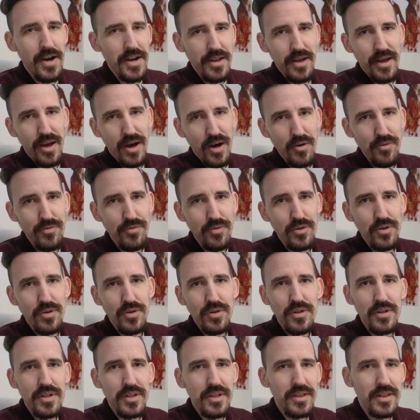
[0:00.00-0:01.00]
it helpful,
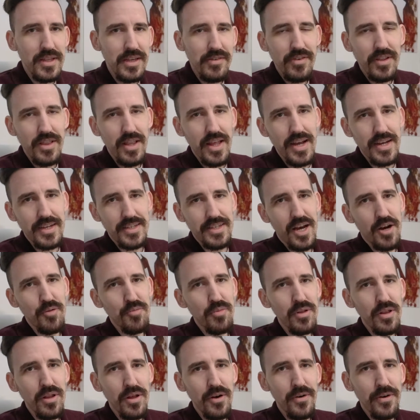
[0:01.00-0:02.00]
leave a like down
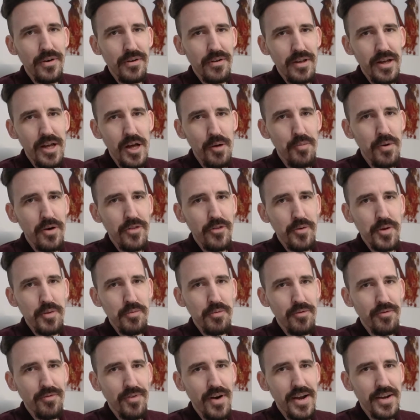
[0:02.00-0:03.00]
below. It'll help other people
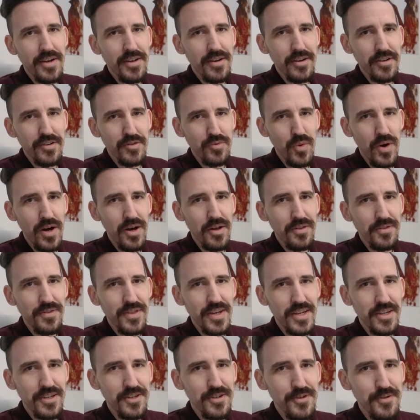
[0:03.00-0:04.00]
find it as well.
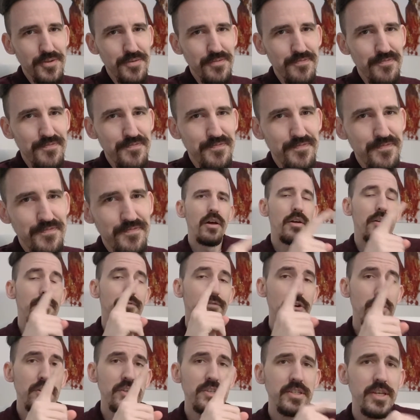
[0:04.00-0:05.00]
Thank you.
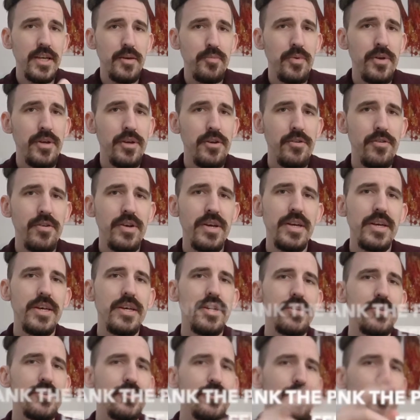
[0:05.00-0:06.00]
First tip here is
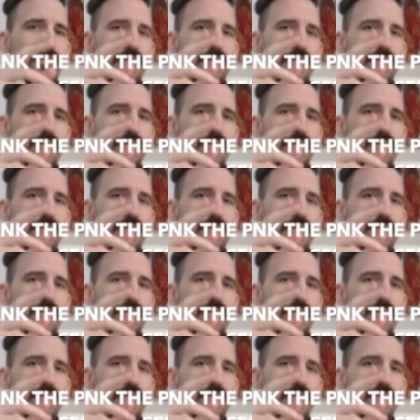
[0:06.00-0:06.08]
to